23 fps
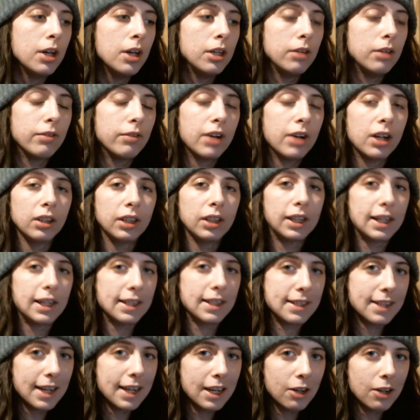You've got Lynette
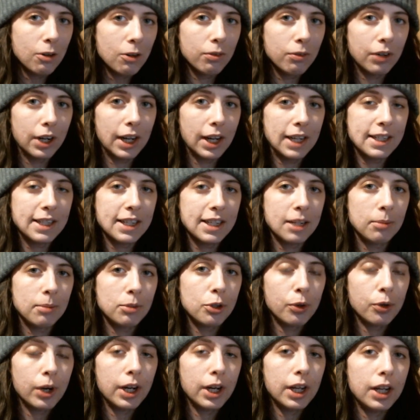Zhang over at ITM
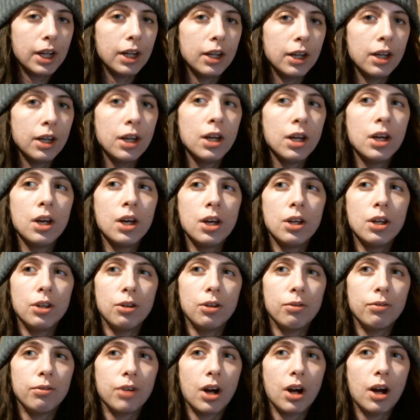Trading,
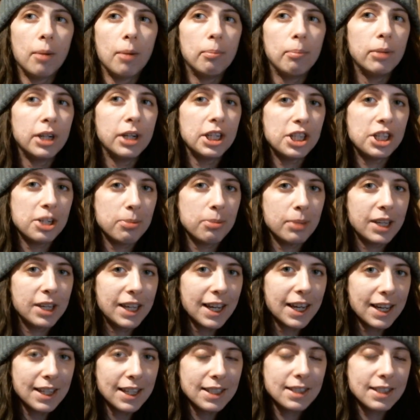you've got Money
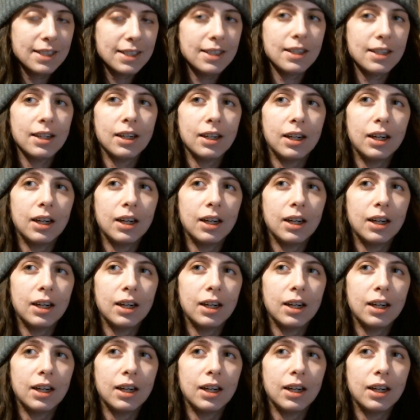GPS,